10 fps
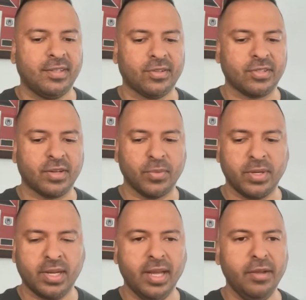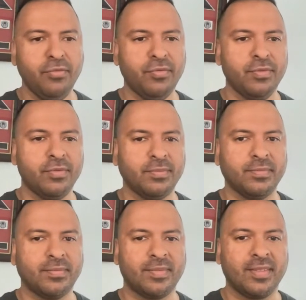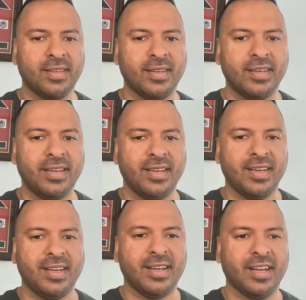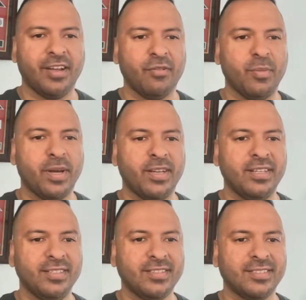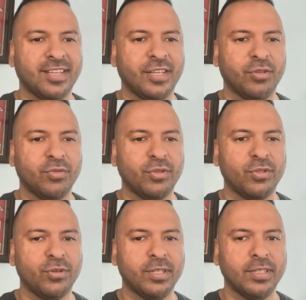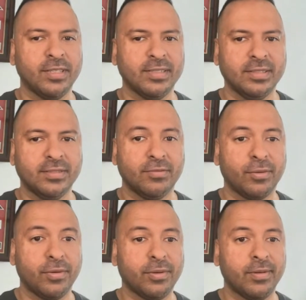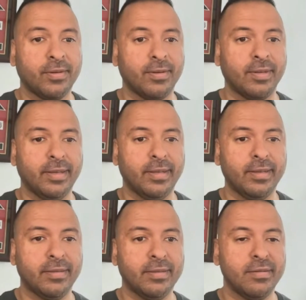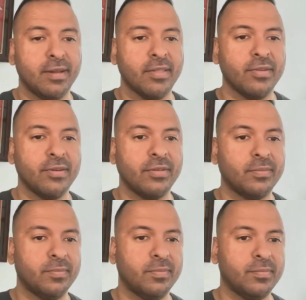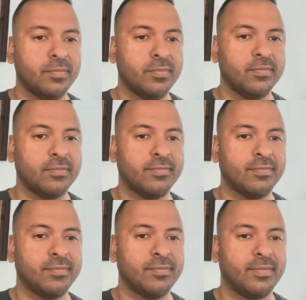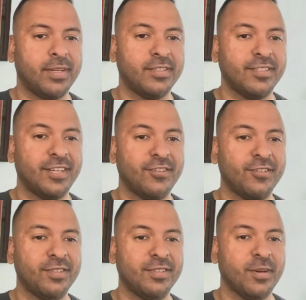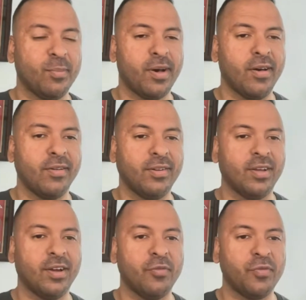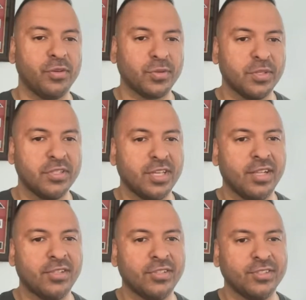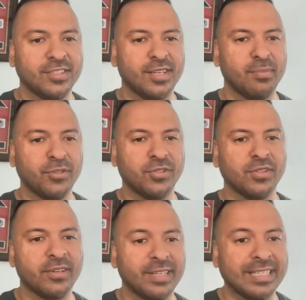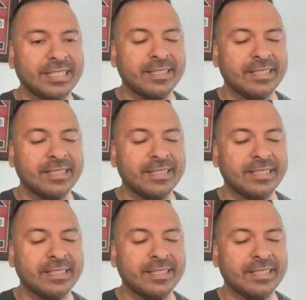Looks like we're live. Hi, everybody. Thank you for joining us for another presentation about artificial intelligence and machine learning.